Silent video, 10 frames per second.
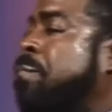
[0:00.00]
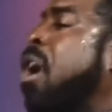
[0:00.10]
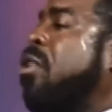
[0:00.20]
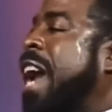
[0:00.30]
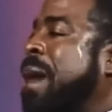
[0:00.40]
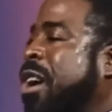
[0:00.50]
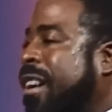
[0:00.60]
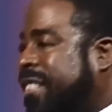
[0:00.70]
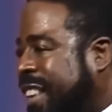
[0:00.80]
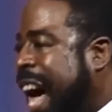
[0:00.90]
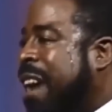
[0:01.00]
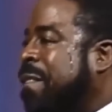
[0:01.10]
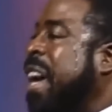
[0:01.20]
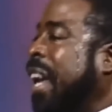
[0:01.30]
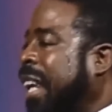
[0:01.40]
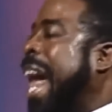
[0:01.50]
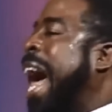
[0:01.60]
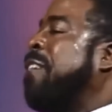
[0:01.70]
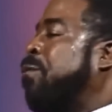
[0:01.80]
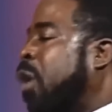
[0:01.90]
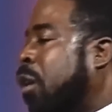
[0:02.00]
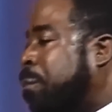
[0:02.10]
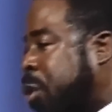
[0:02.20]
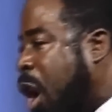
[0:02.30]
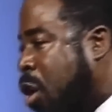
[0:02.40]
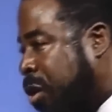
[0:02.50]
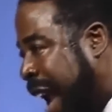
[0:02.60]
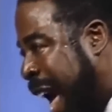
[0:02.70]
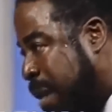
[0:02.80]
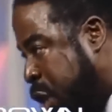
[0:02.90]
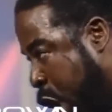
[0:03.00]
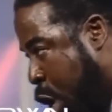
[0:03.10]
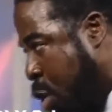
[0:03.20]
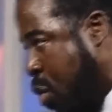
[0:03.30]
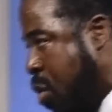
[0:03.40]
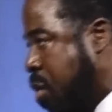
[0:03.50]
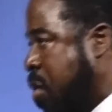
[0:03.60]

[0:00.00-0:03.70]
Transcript: program yourself, life will program you.